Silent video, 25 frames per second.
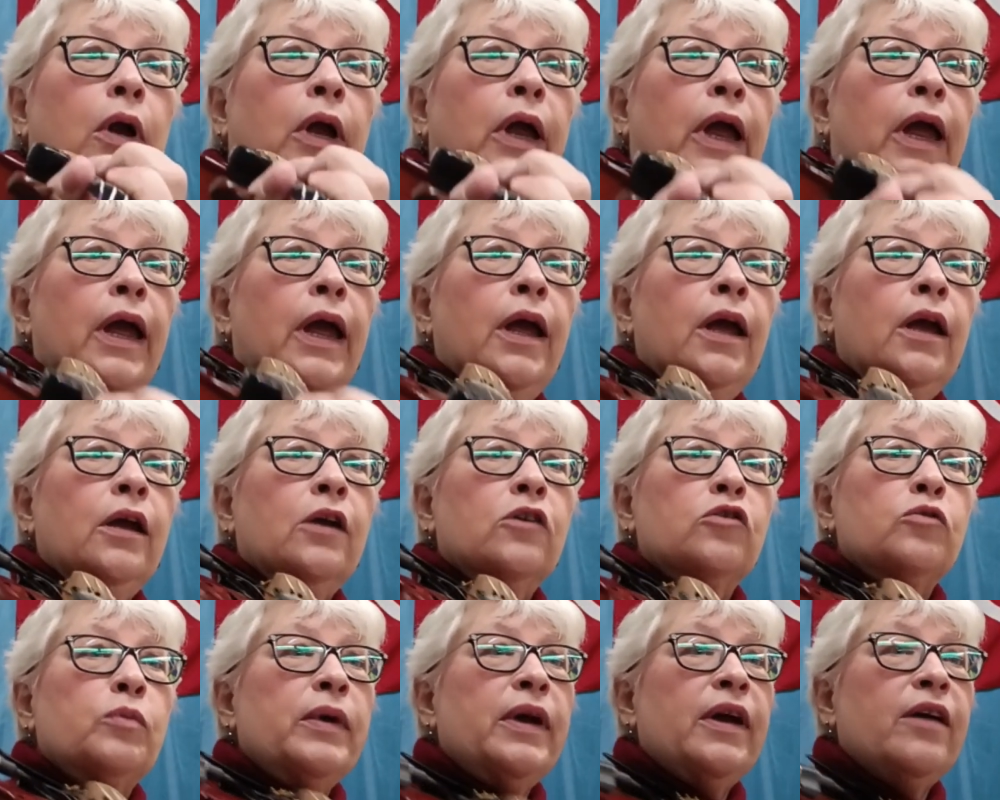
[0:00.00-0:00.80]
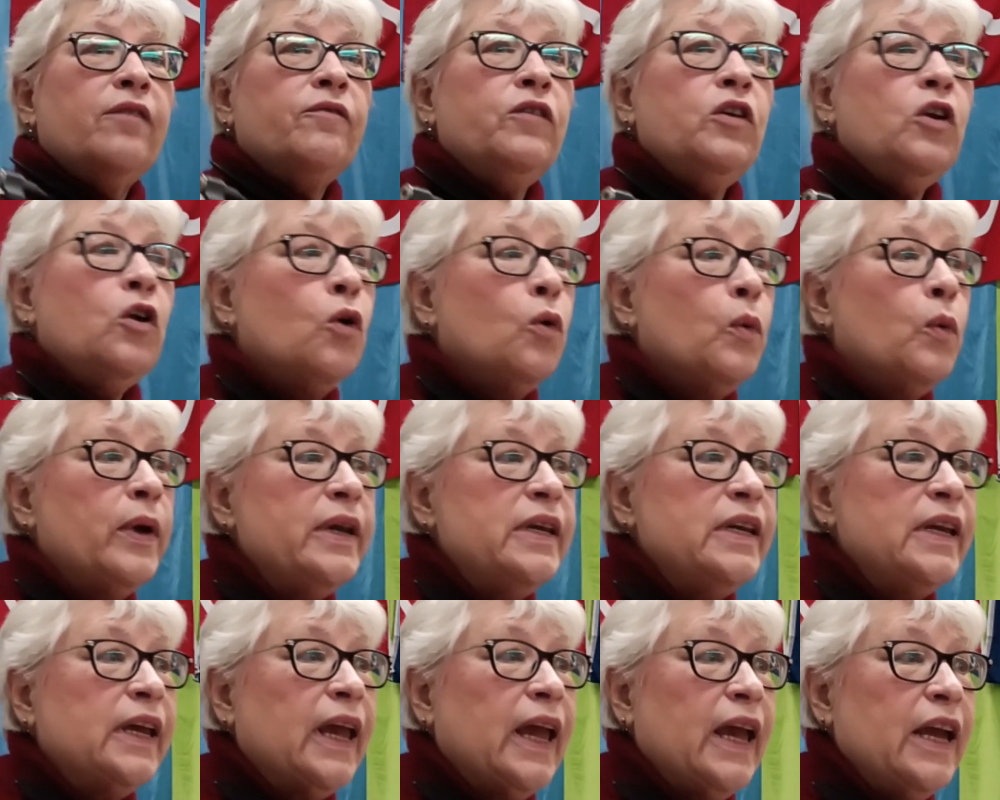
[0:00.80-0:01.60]
Okay. Because we have no
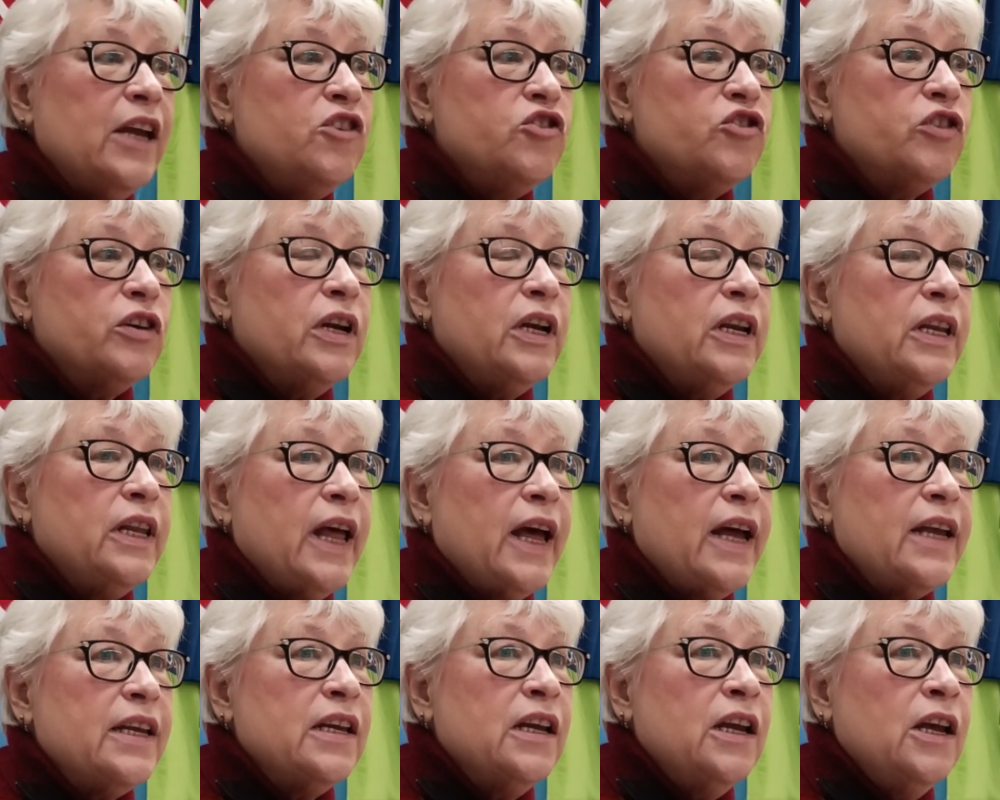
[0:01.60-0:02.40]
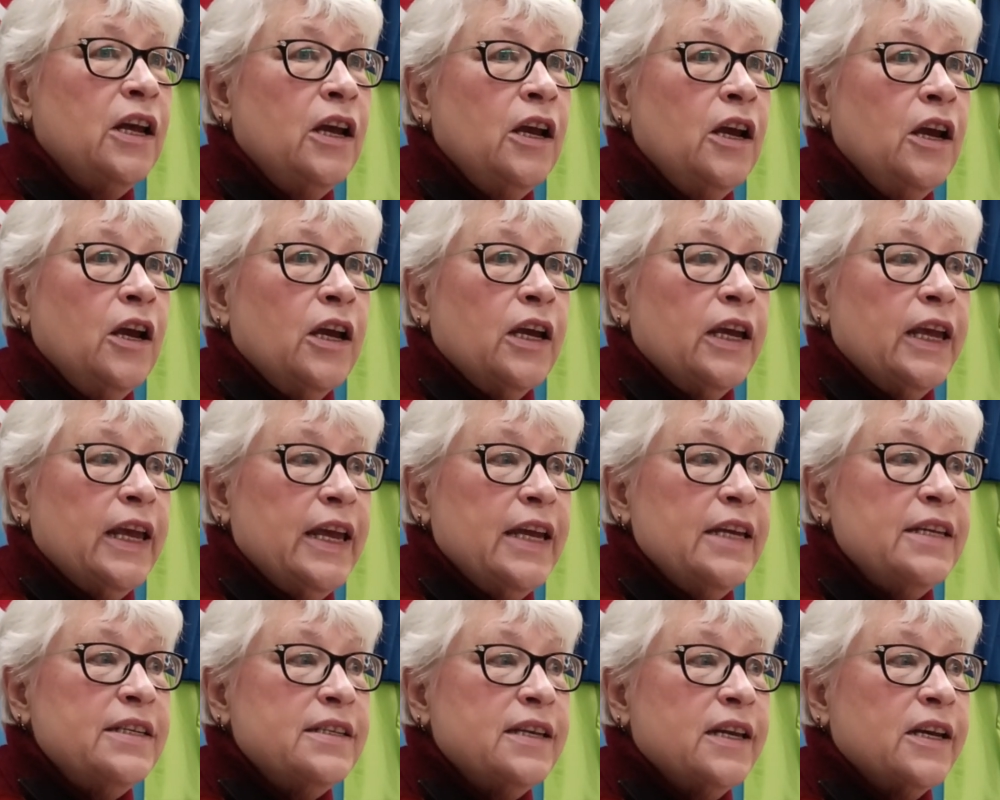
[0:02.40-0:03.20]
indication in that
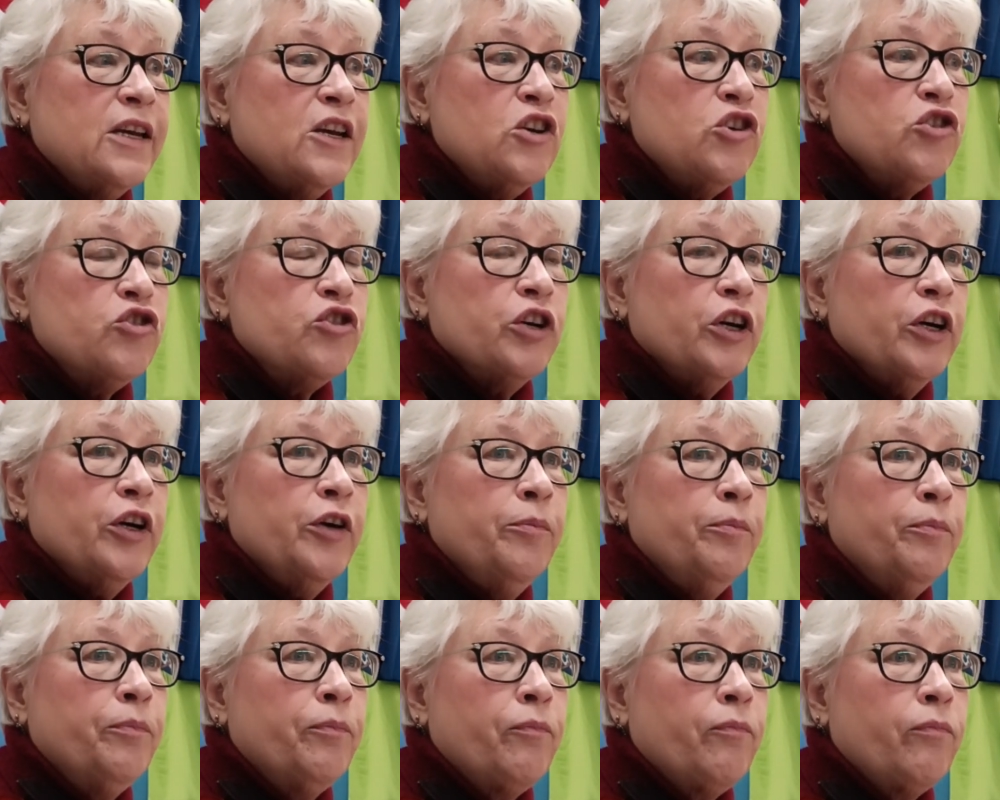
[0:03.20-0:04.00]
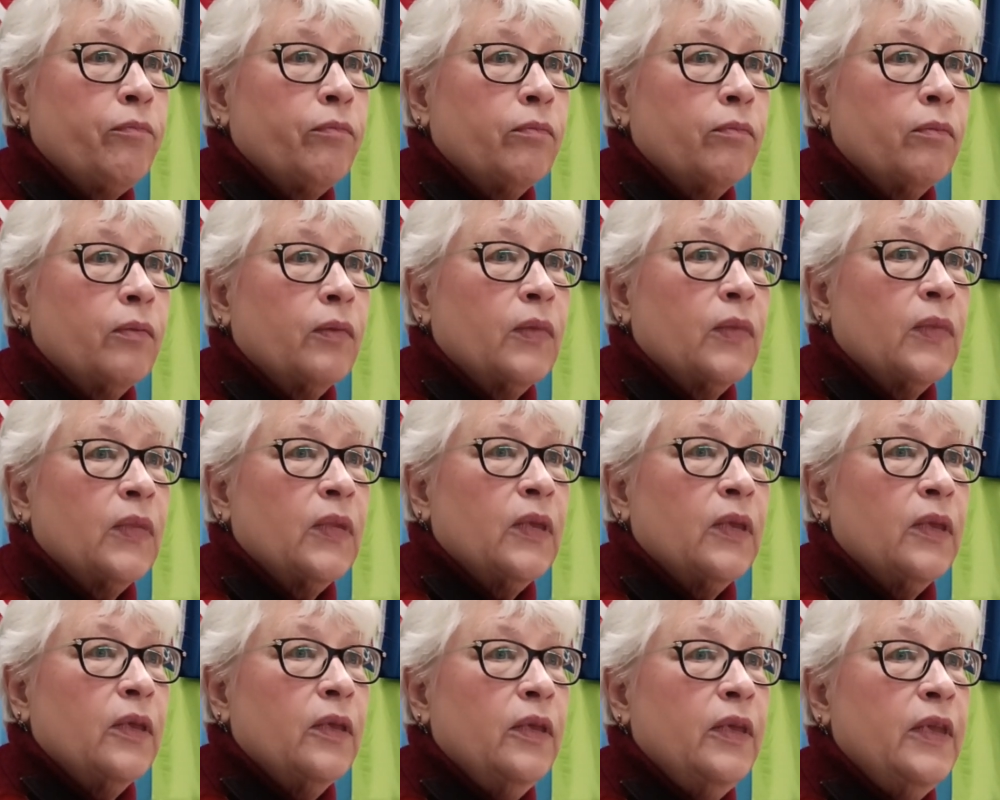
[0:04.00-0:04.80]
key signature
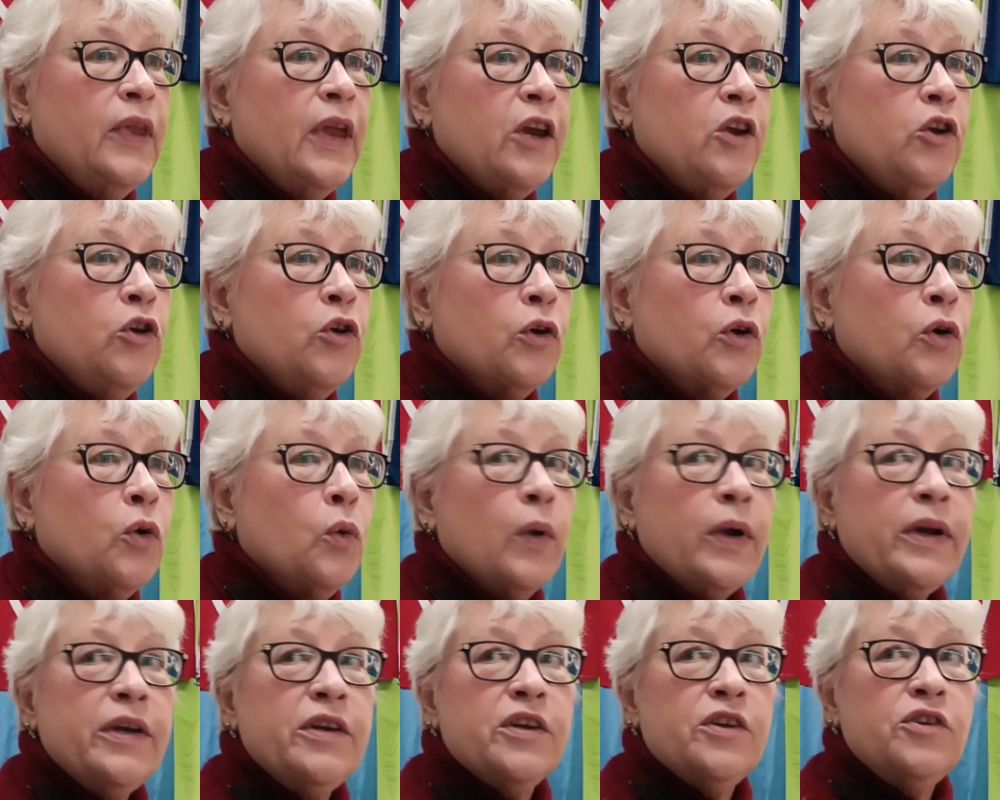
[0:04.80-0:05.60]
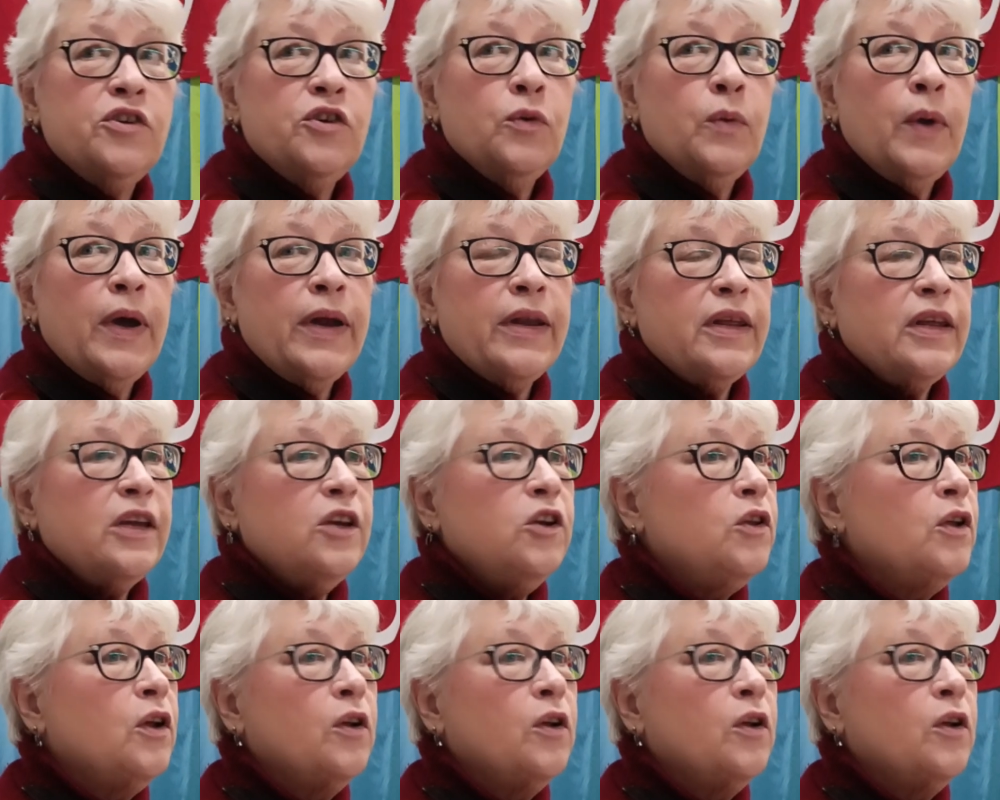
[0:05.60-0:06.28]
that you're going to do anything.